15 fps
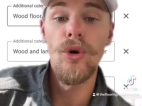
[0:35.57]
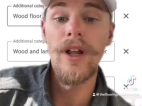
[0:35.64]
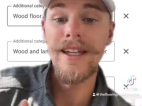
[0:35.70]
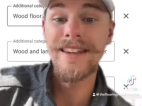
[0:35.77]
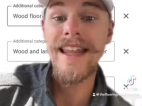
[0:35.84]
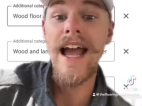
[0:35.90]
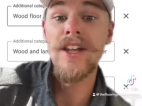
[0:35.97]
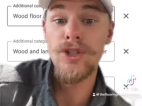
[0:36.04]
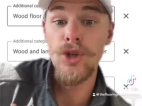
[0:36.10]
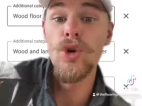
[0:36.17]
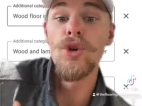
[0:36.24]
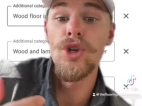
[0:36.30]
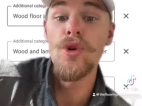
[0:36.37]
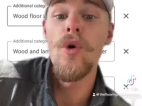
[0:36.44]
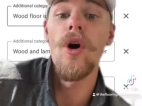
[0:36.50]
like, that's who
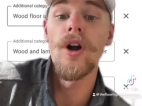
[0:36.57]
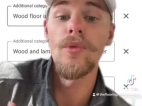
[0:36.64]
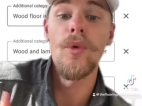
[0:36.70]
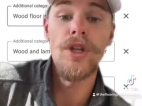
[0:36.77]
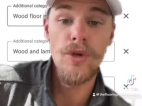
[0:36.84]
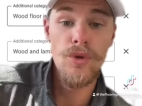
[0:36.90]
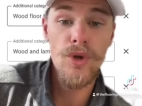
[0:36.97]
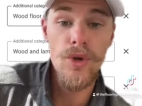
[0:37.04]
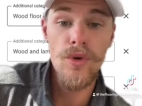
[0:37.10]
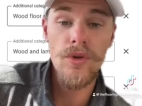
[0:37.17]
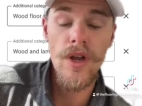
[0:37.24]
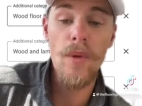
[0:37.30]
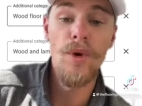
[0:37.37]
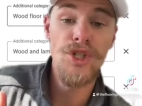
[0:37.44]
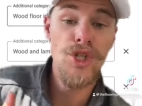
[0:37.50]
you are and what you do
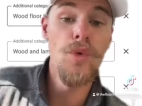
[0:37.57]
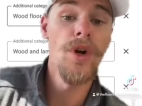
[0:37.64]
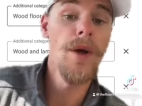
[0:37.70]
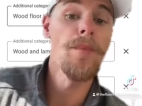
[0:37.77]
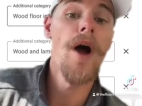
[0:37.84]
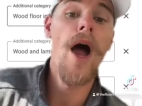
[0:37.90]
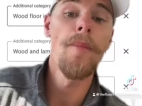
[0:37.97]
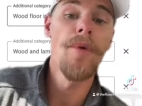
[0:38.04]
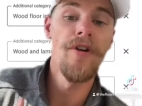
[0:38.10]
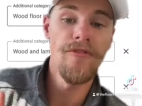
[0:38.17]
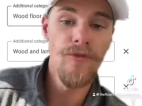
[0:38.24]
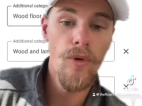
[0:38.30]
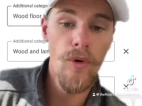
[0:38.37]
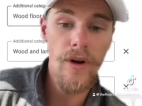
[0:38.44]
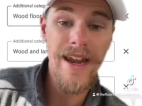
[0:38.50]
and what you want to pop up
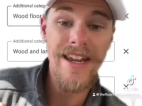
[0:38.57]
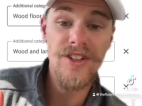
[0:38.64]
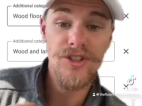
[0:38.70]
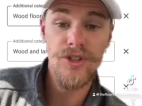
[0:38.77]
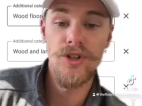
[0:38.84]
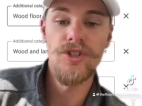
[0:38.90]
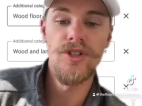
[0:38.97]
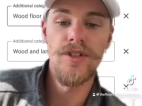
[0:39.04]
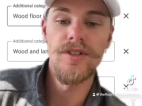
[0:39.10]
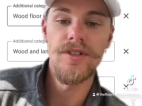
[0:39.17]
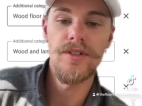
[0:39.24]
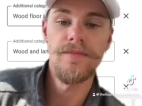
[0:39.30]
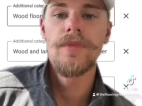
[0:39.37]
for in searches.